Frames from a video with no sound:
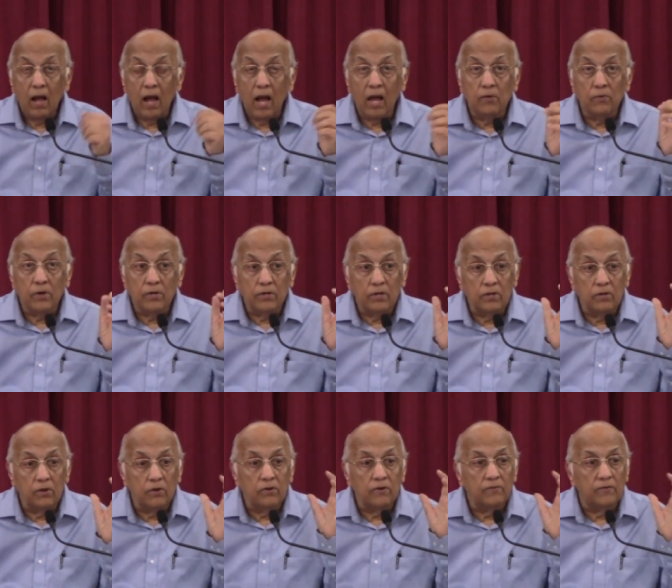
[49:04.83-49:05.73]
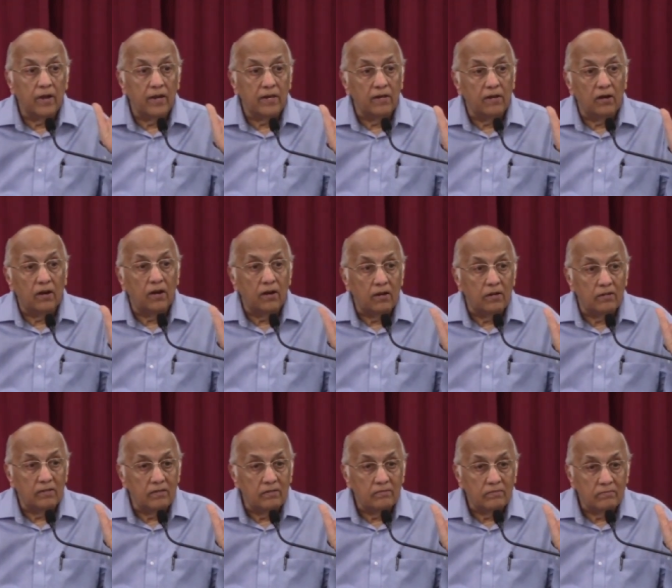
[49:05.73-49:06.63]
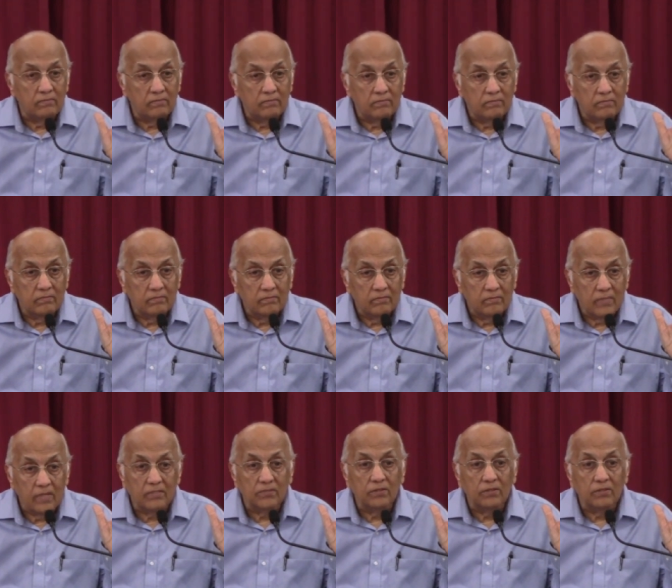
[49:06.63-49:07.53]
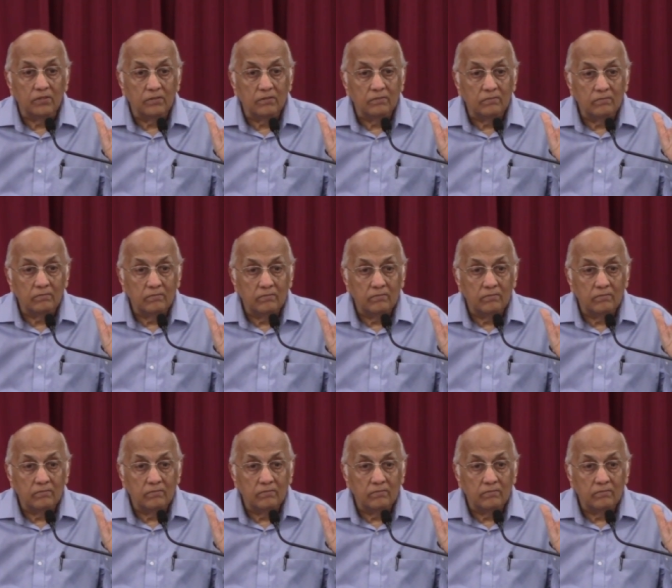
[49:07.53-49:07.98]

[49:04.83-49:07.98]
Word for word: I want to glorify God. That's all.